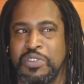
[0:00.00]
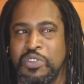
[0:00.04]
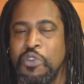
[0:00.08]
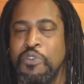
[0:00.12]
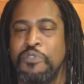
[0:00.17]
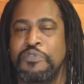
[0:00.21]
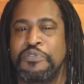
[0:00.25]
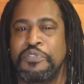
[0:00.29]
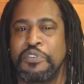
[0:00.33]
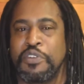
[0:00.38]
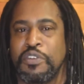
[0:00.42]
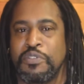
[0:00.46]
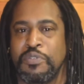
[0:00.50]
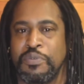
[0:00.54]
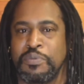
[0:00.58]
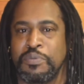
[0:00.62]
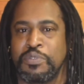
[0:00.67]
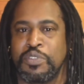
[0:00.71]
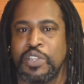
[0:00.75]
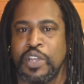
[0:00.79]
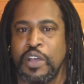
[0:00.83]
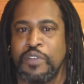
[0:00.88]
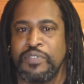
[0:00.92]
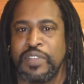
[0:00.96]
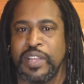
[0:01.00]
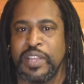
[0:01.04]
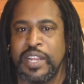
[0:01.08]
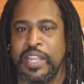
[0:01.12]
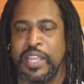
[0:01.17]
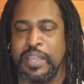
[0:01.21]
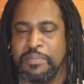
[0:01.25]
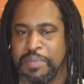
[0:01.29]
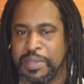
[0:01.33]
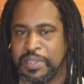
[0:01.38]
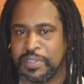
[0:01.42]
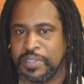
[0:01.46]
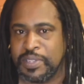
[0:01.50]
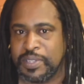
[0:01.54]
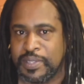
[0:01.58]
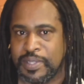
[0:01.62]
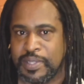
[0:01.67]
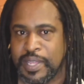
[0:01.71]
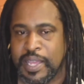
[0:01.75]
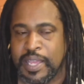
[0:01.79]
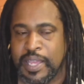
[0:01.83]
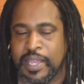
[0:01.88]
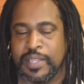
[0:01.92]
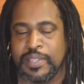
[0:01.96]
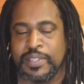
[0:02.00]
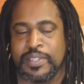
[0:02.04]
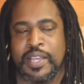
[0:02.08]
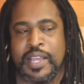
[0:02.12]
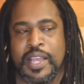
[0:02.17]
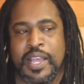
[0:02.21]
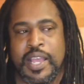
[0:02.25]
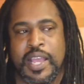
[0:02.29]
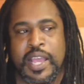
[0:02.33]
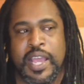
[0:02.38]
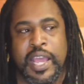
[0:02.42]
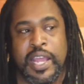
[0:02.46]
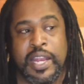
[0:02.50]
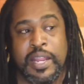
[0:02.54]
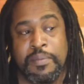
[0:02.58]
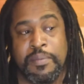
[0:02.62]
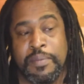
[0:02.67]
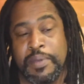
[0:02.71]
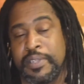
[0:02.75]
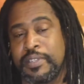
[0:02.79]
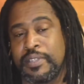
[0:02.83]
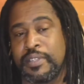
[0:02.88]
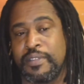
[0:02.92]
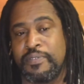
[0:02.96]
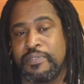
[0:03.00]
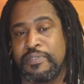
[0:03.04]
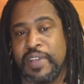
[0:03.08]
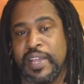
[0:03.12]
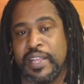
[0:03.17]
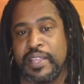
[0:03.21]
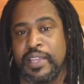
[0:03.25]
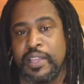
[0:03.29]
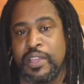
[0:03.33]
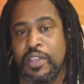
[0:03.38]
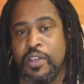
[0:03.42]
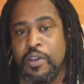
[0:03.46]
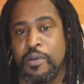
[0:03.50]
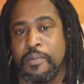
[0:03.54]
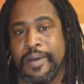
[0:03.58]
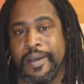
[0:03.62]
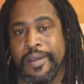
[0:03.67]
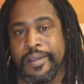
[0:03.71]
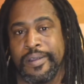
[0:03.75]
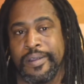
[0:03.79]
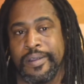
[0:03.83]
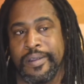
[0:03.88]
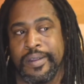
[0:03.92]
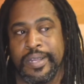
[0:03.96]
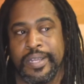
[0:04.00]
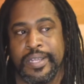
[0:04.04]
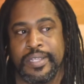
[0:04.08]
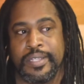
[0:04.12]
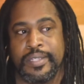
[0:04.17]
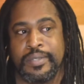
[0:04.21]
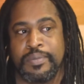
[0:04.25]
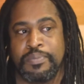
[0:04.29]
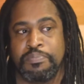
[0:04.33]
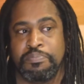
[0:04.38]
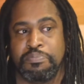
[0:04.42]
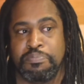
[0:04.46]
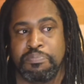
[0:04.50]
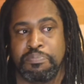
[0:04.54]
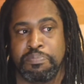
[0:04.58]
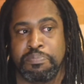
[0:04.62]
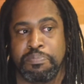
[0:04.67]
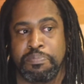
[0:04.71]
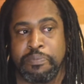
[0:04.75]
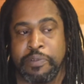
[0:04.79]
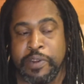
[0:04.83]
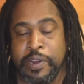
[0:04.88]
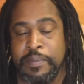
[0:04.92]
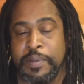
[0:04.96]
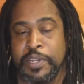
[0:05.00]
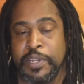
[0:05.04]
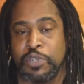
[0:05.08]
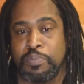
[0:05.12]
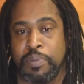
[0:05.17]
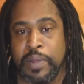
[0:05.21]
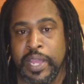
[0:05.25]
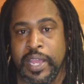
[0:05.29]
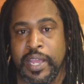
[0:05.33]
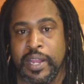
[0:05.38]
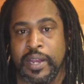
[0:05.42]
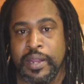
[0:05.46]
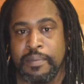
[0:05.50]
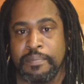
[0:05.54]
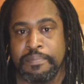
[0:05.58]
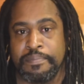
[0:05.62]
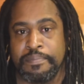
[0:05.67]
full of himself that he misses things. And he misses the fact that Killmonger is pretty much playing him.